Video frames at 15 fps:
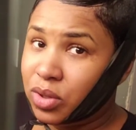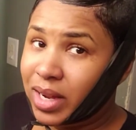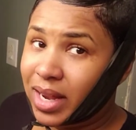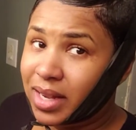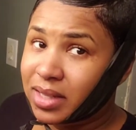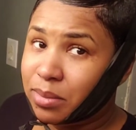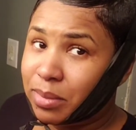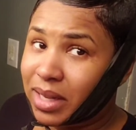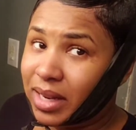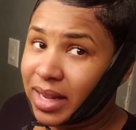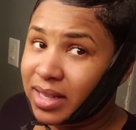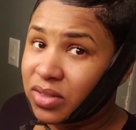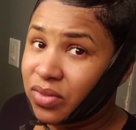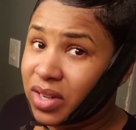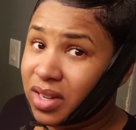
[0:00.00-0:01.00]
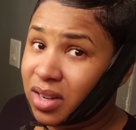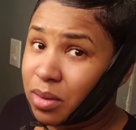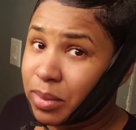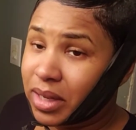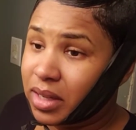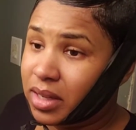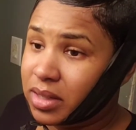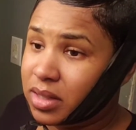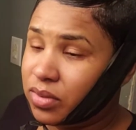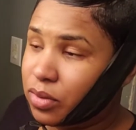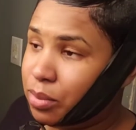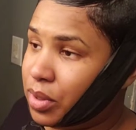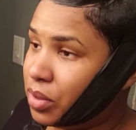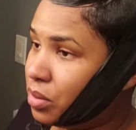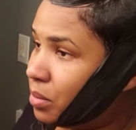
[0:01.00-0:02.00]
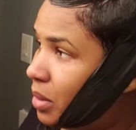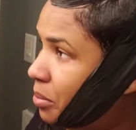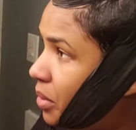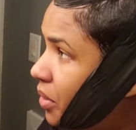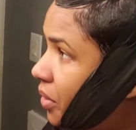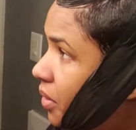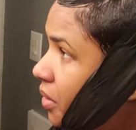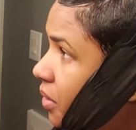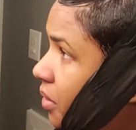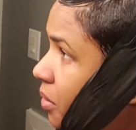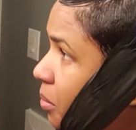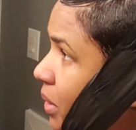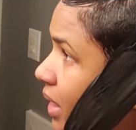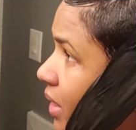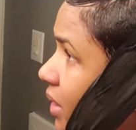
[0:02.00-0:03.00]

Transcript: you guys in my last video, my kids have abused my mirror, but I